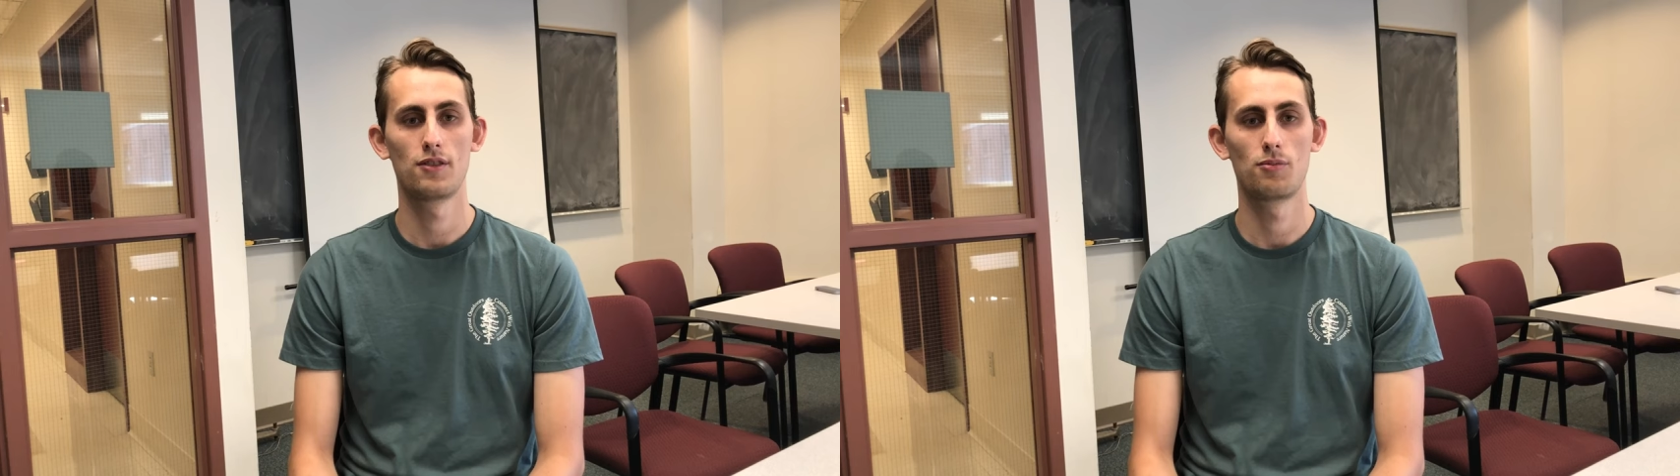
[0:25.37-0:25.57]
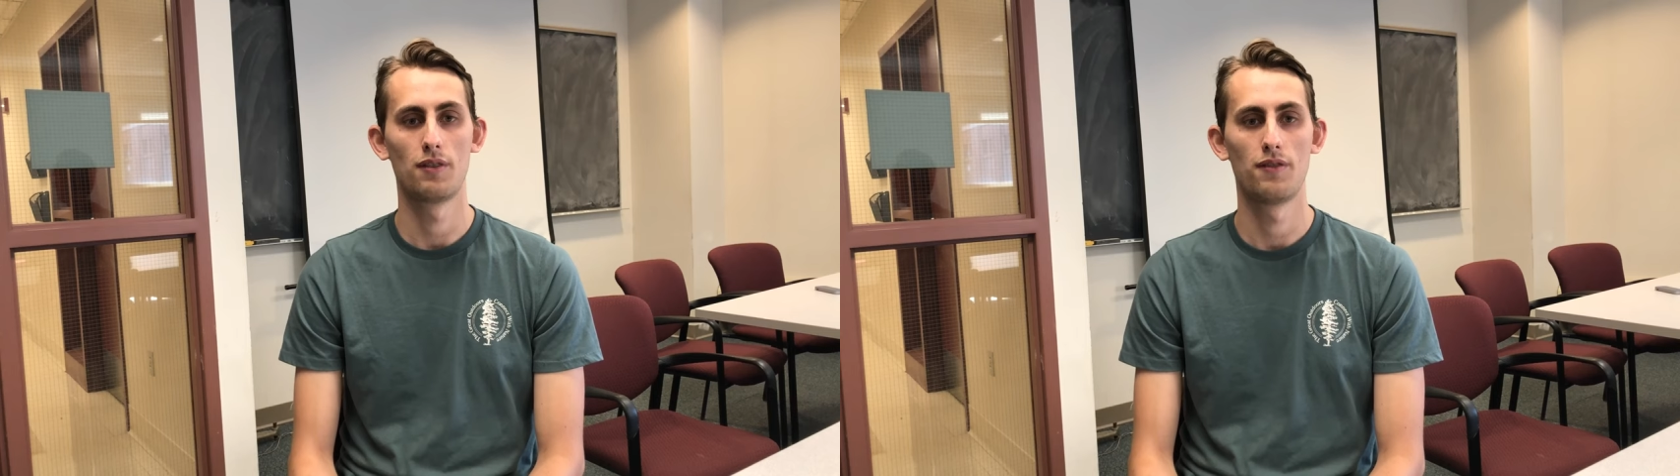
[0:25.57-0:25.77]

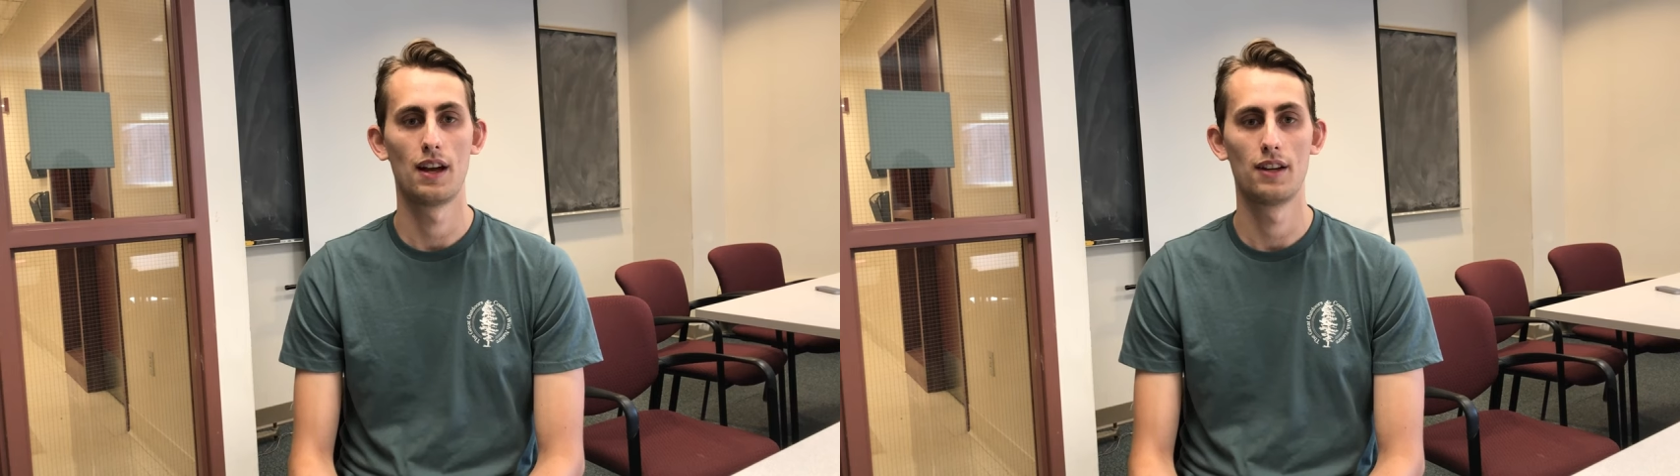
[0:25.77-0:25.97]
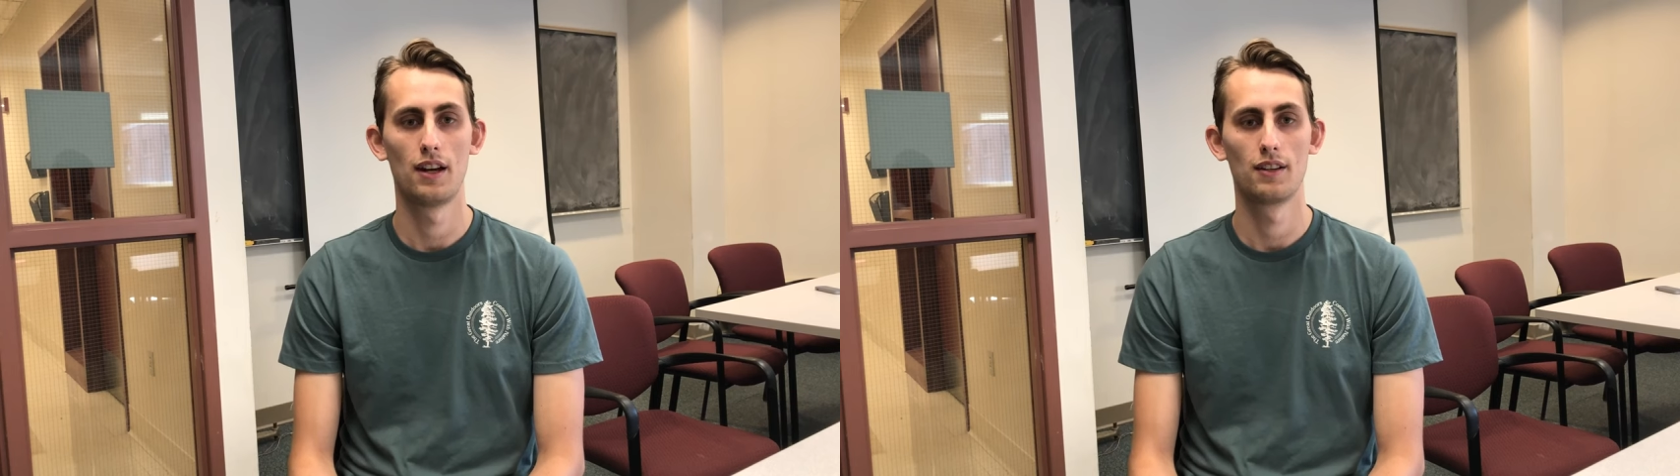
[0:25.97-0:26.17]
is we
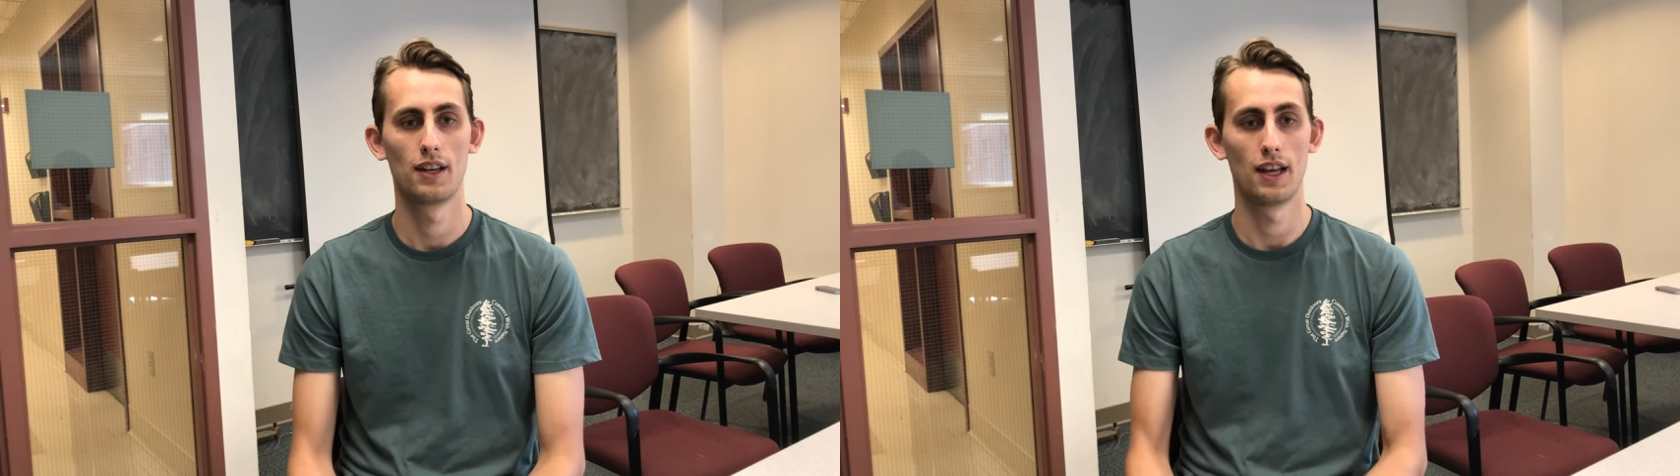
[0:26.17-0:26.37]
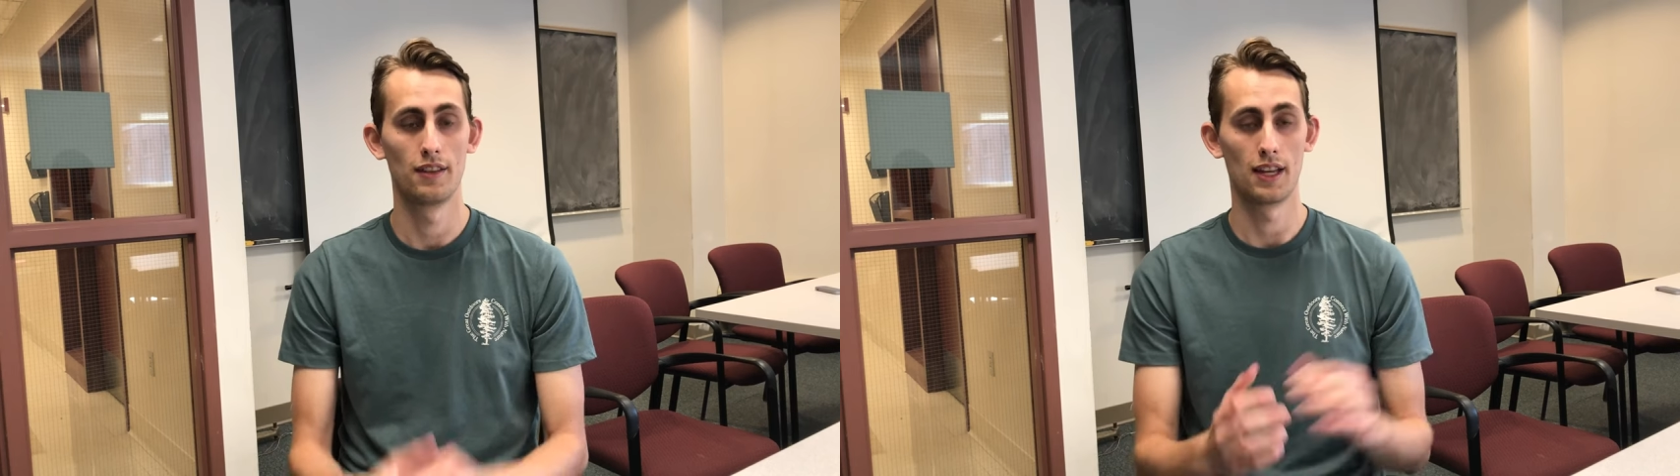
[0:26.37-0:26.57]
found out
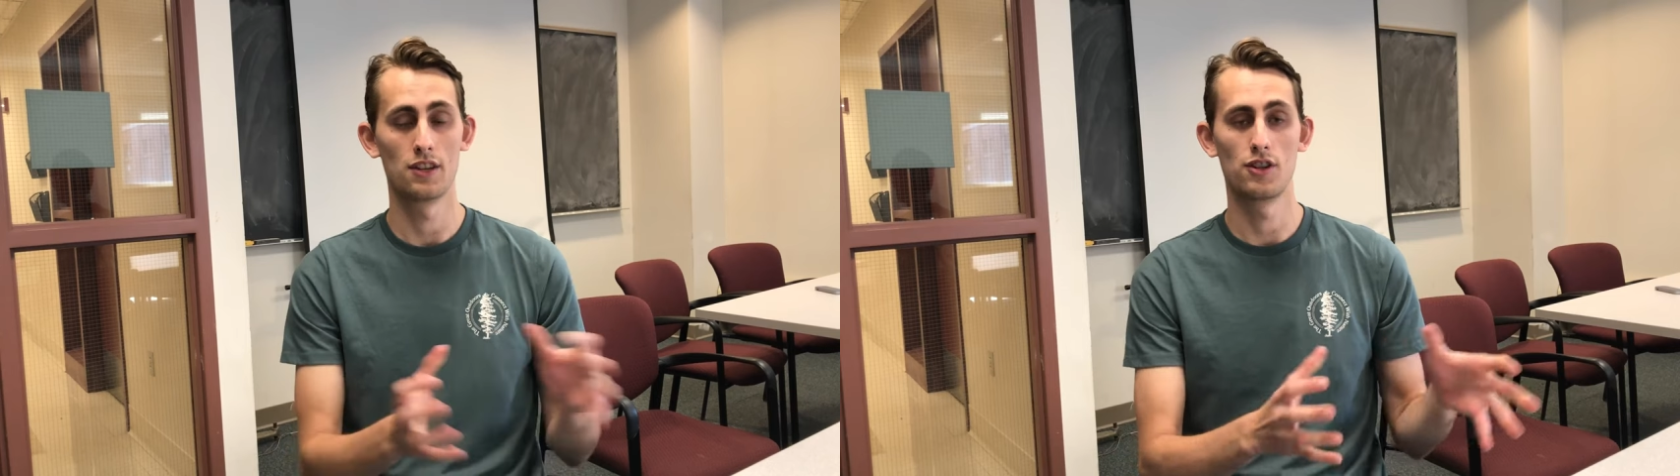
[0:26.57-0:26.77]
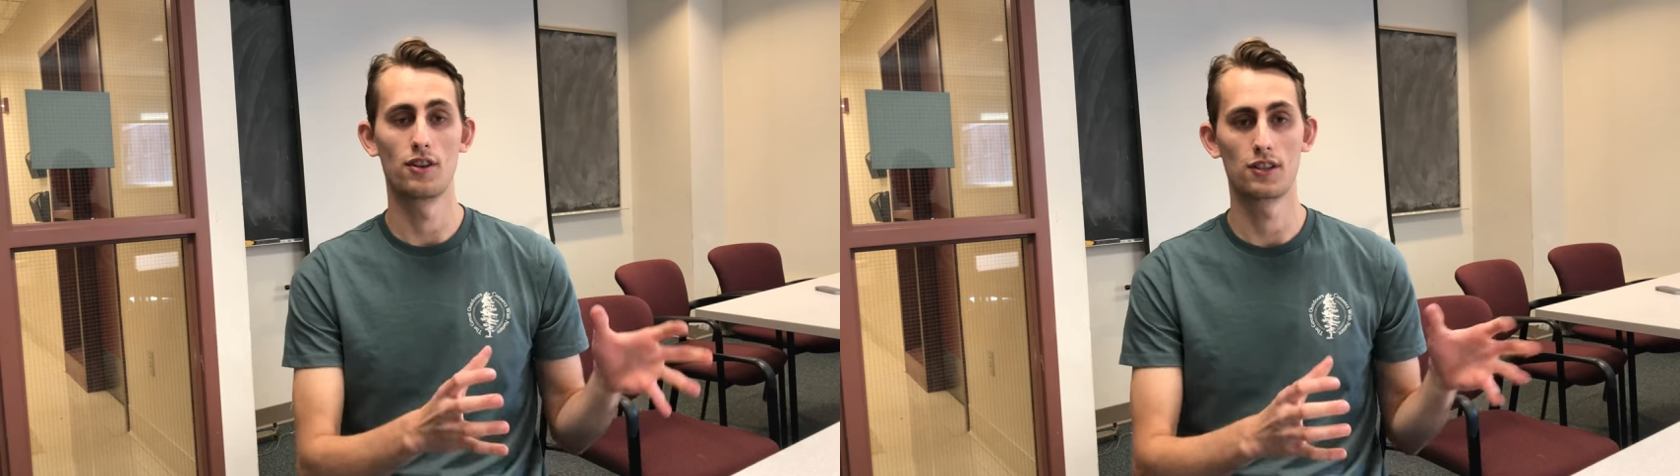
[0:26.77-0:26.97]
in the
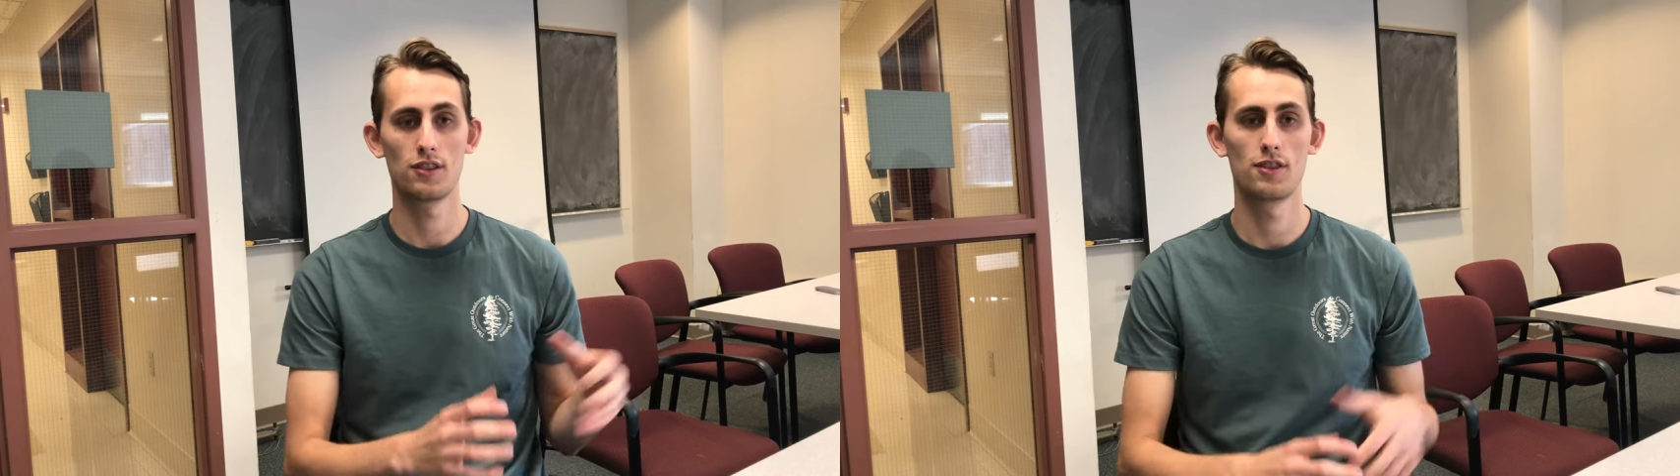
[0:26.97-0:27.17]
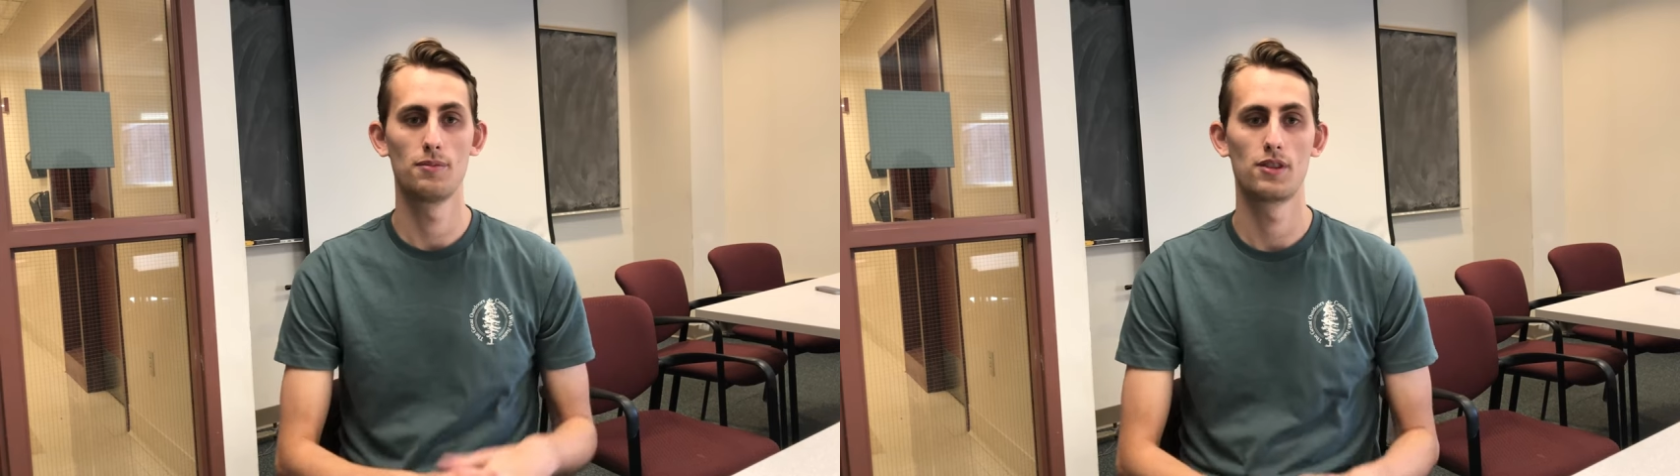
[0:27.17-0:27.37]
engineering
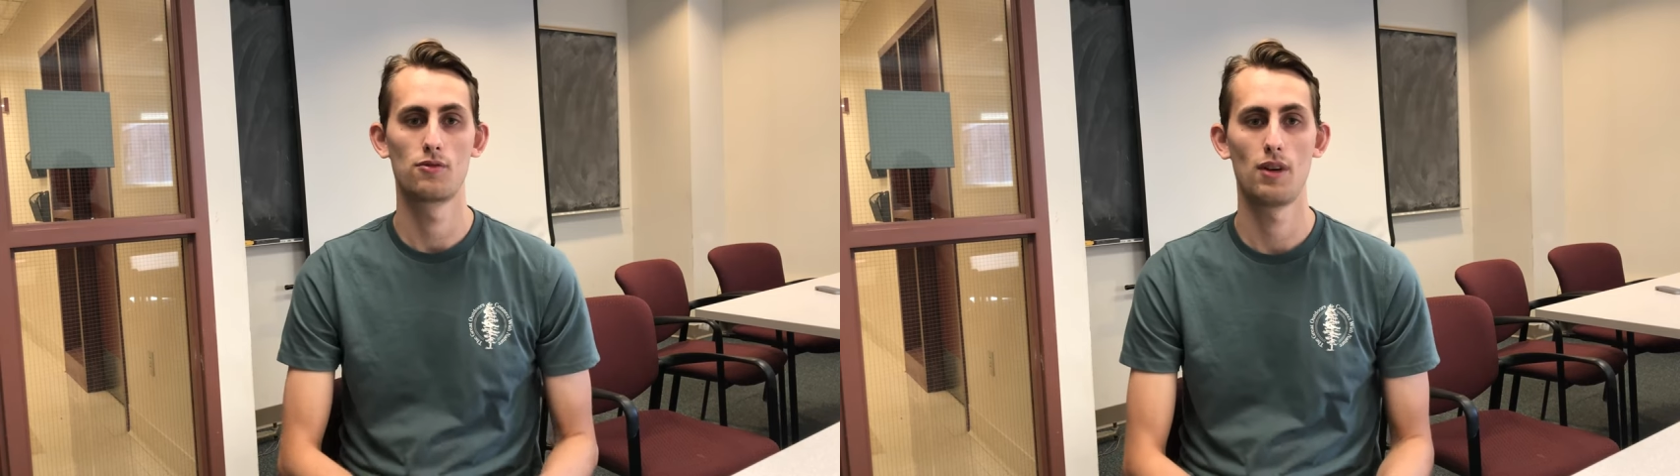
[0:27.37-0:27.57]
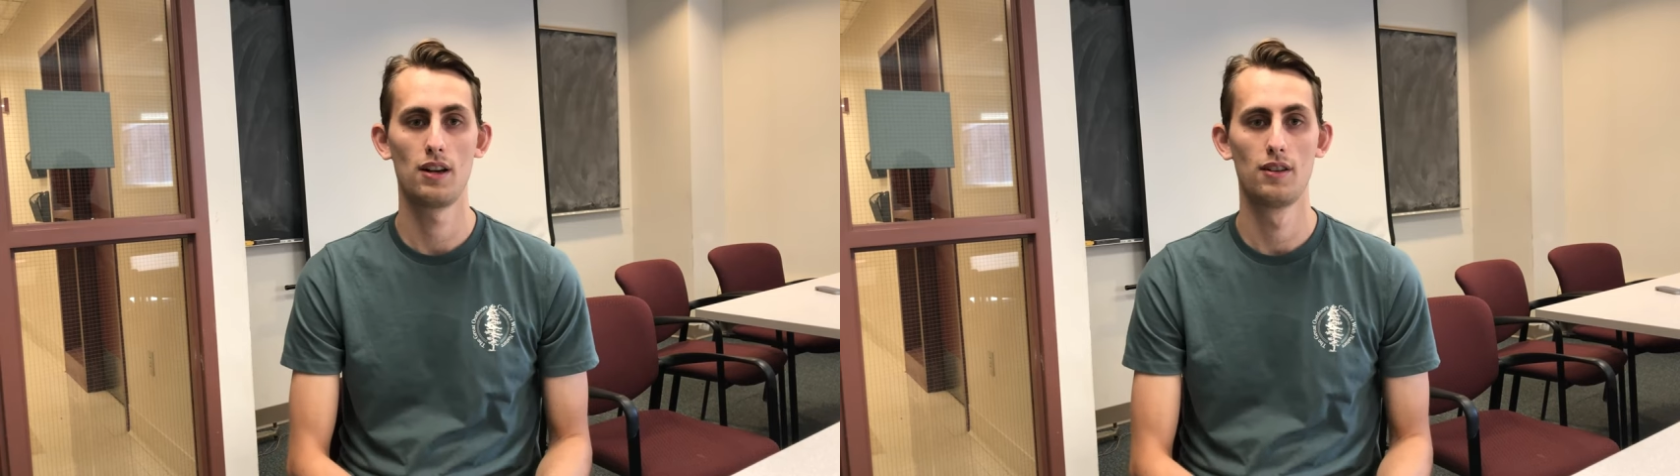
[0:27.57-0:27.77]
systems as
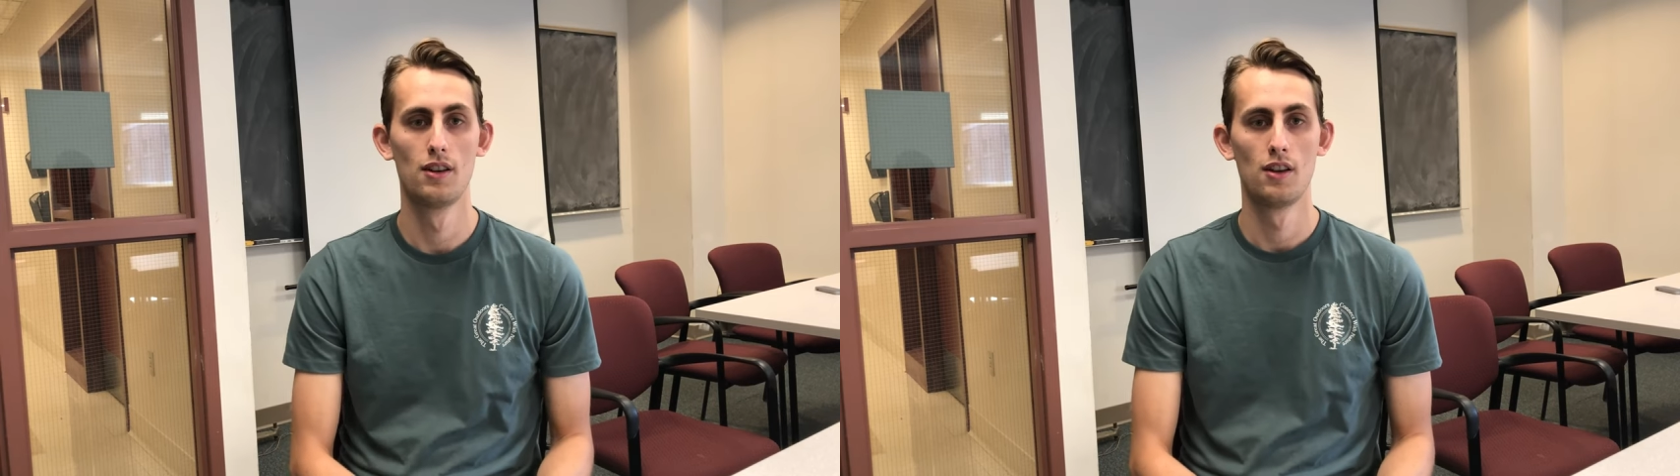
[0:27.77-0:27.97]
well